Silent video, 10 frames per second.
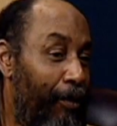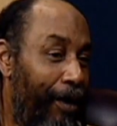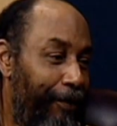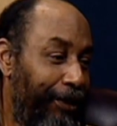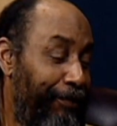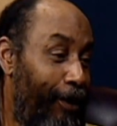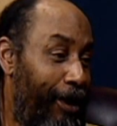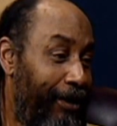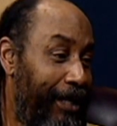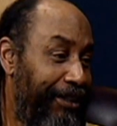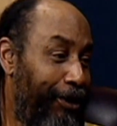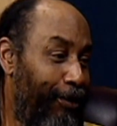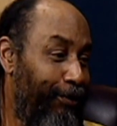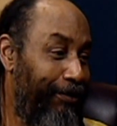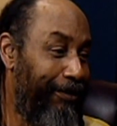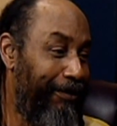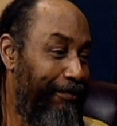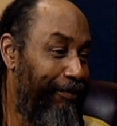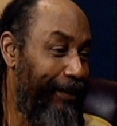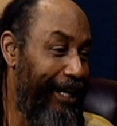Well, first of all, let's don't
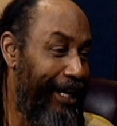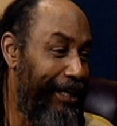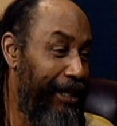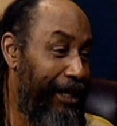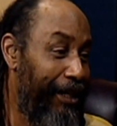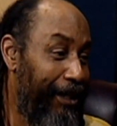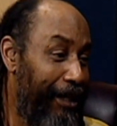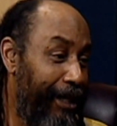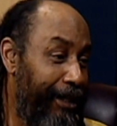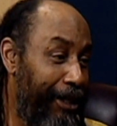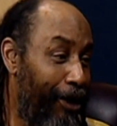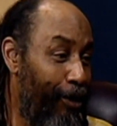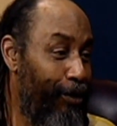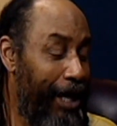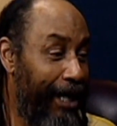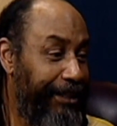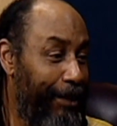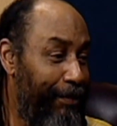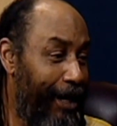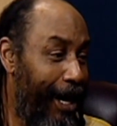forget, the whole
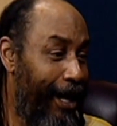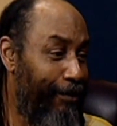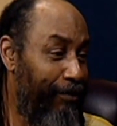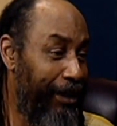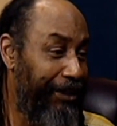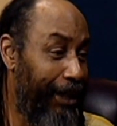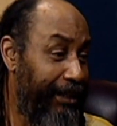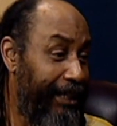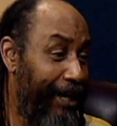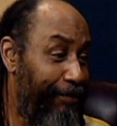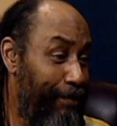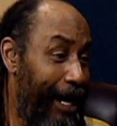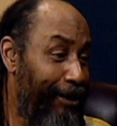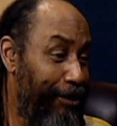concept of the Harlem Renaissance came from Howard